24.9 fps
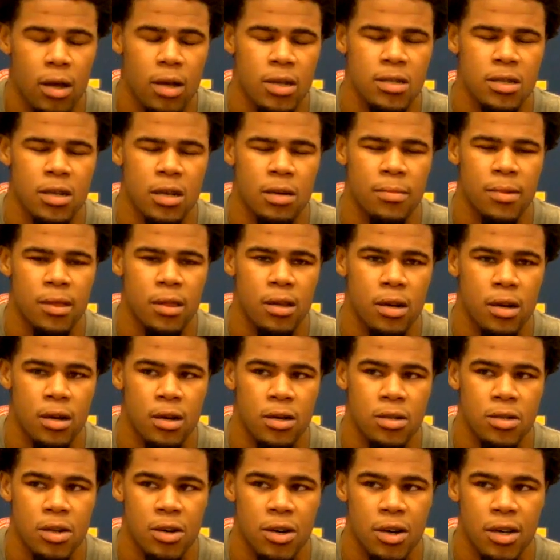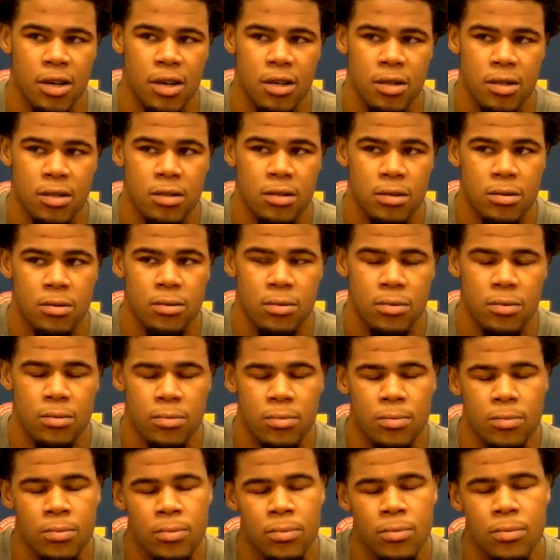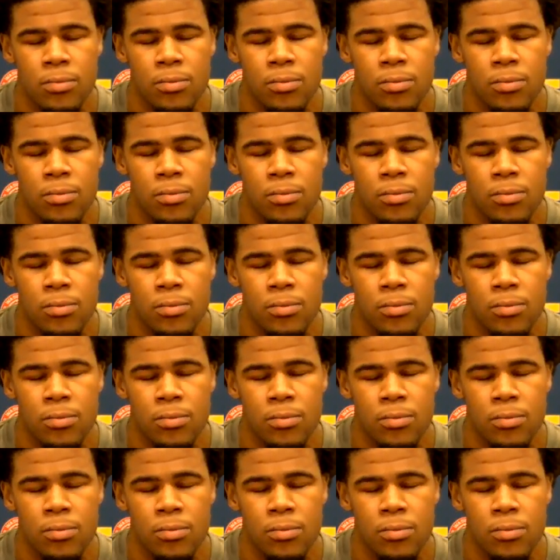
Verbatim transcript: against them in the uh, circuits. Did,